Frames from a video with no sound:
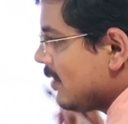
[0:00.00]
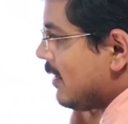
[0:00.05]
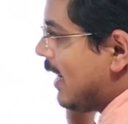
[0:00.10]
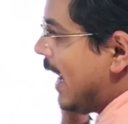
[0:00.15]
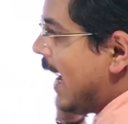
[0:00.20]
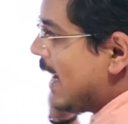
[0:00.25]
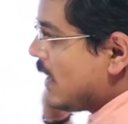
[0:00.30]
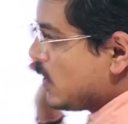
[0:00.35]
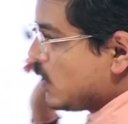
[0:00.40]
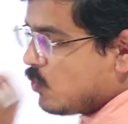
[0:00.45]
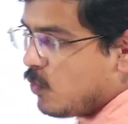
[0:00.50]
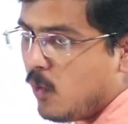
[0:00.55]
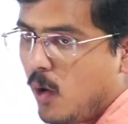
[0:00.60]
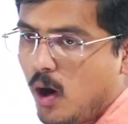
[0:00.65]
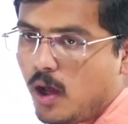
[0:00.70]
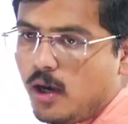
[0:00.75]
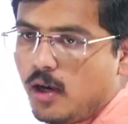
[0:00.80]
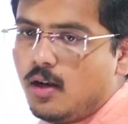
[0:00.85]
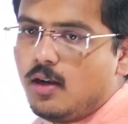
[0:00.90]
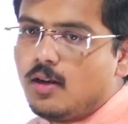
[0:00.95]
has
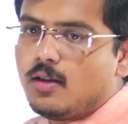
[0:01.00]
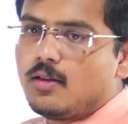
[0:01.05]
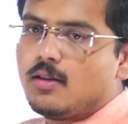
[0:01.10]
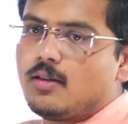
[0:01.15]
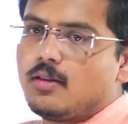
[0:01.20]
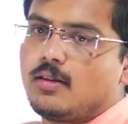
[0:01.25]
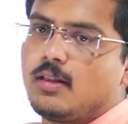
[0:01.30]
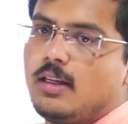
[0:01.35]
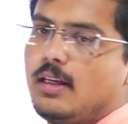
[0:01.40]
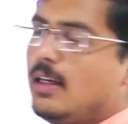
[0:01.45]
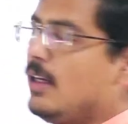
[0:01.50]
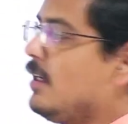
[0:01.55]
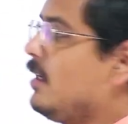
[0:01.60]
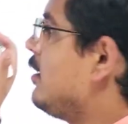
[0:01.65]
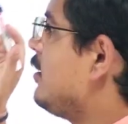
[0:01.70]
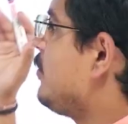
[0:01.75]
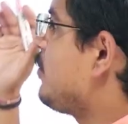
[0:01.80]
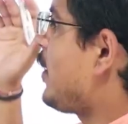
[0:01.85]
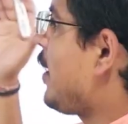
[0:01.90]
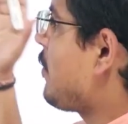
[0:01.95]
won the
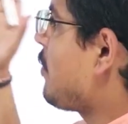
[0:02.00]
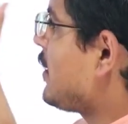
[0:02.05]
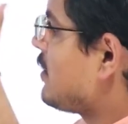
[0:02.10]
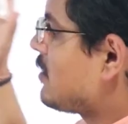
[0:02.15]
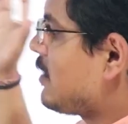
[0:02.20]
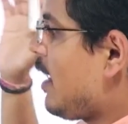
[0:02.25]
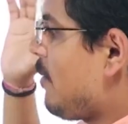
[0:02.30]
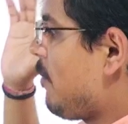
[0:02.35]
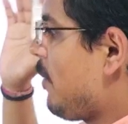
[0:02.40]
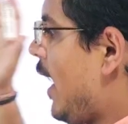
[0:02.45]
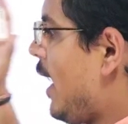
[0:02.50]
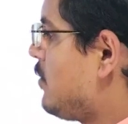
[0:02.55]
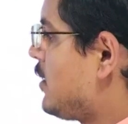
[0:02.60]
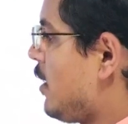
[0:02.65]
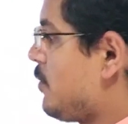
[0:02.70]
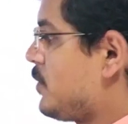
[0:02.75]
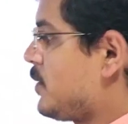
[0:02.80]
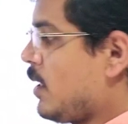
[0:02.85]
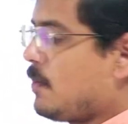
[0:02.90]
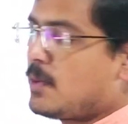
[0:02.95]
Prep Insta Prime
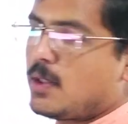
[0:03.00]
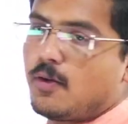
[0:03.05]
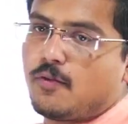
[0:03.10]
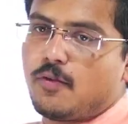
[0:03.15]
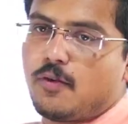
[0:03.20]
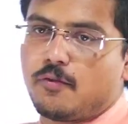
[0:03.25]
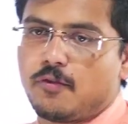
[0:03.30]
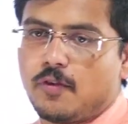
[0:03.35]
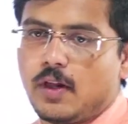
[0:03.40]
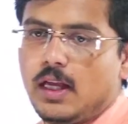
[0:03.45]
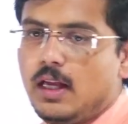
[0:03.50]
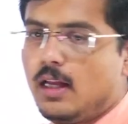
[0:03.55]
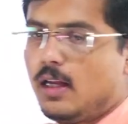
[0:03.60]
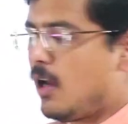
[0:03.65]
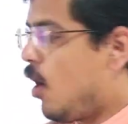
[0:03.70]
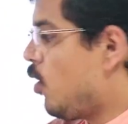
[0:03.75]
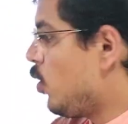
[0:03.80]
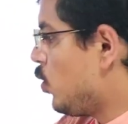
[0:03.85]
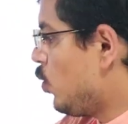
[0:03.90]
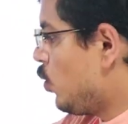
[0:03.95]
subscription for free.
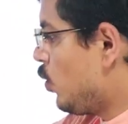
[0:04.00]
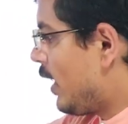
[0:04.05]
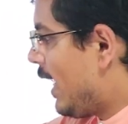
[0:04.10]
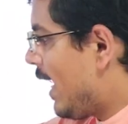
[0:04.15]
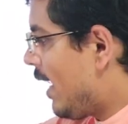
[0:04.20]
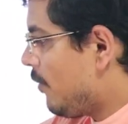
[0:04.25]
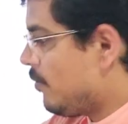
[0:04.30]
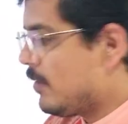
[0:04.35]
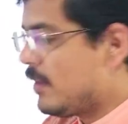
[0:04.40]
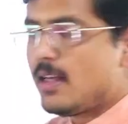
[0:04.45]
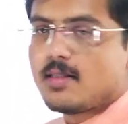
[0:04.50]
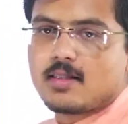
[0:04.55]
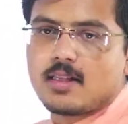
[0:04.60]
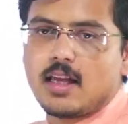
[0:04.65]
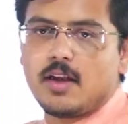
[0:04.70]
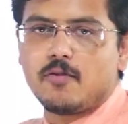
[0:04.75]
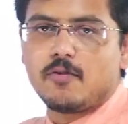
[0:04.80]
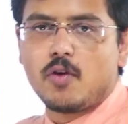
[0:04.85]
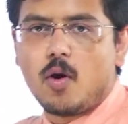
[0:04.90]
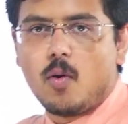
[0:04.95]
Now to claim this,
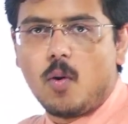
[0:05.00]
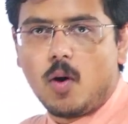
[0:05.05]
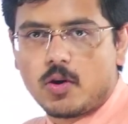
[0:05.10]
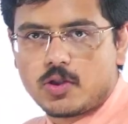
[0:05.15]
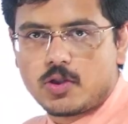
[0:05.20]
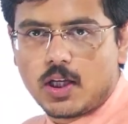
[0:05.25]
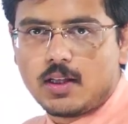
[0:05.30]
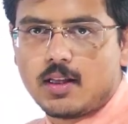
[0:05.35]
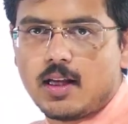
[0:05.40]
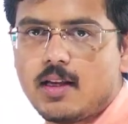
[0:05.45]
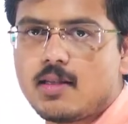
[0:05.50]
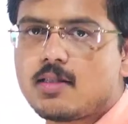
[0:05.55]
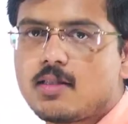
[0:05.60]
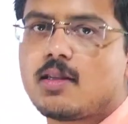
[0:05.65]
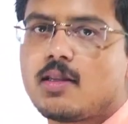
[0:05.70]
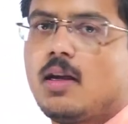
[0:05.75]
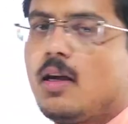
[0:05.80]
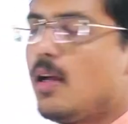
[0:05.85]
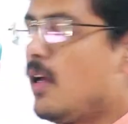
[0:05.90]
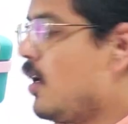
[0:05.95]
if you're watching this,
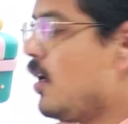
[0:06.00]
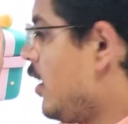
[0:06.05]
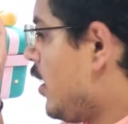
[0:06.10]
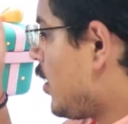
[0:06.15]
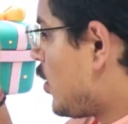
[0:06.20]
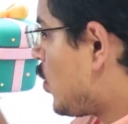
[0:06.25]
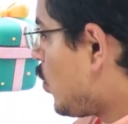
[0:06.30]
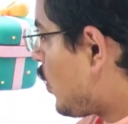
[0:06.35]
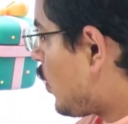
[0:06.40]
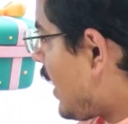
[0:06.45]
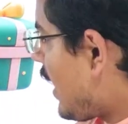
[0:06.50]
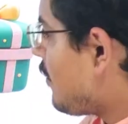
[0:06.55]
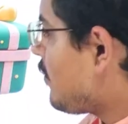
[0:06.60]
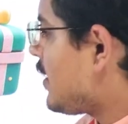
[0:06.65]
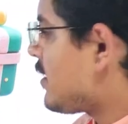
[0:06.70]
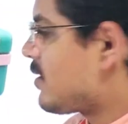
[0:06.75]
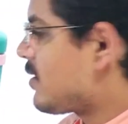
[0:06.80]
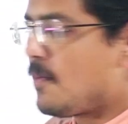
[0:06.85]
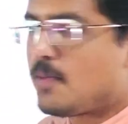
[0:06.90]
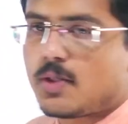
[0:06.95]
to claim
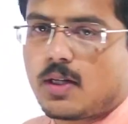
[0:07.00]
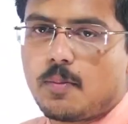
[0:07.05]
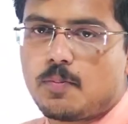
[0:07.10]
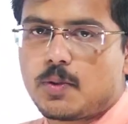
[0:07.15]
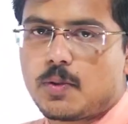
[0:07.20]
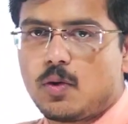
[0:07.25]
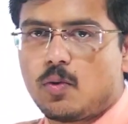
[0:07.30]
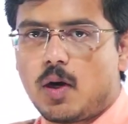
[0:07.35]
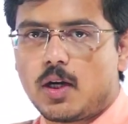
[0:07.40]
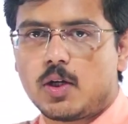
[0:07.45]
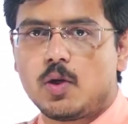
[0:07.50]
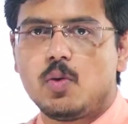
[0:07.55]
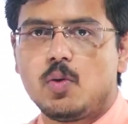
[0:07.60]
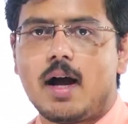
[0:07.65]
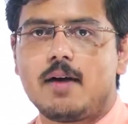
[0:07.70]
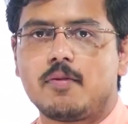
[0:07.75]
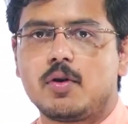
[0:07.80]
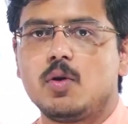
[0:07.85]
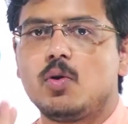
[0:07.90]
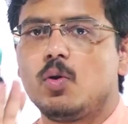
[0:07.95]
this subscription, what you
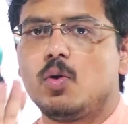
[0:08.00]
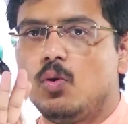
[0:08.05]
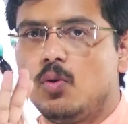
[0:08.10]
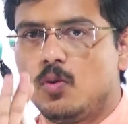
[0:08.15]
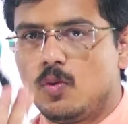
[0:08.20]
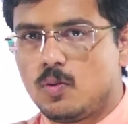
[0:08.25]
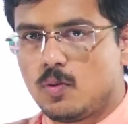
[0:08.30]
have to do,